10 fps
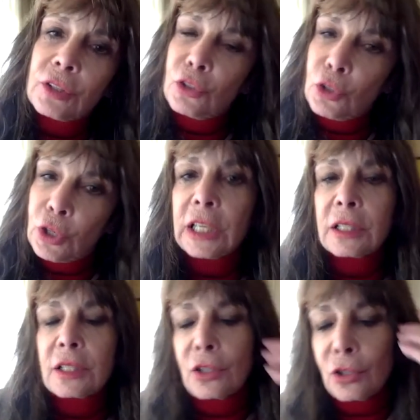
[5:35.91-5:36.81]
look at
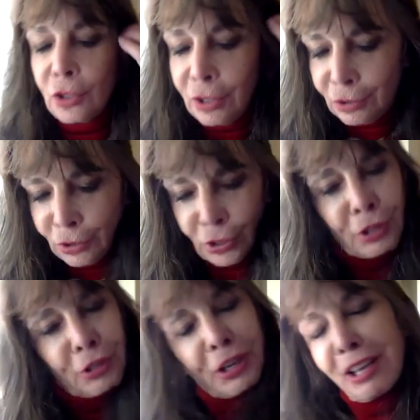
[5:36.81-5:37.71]
look
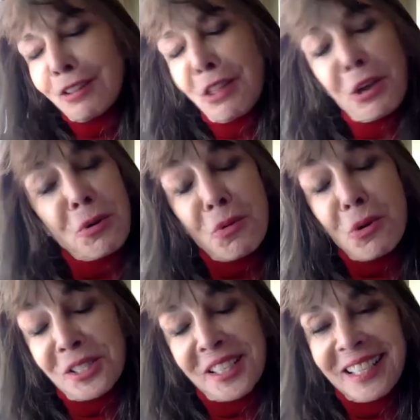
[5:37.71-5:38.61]
look at their
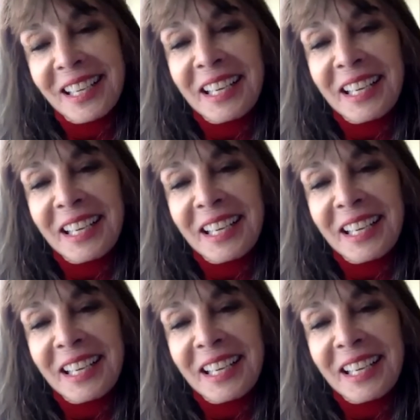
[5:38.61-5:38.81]
works.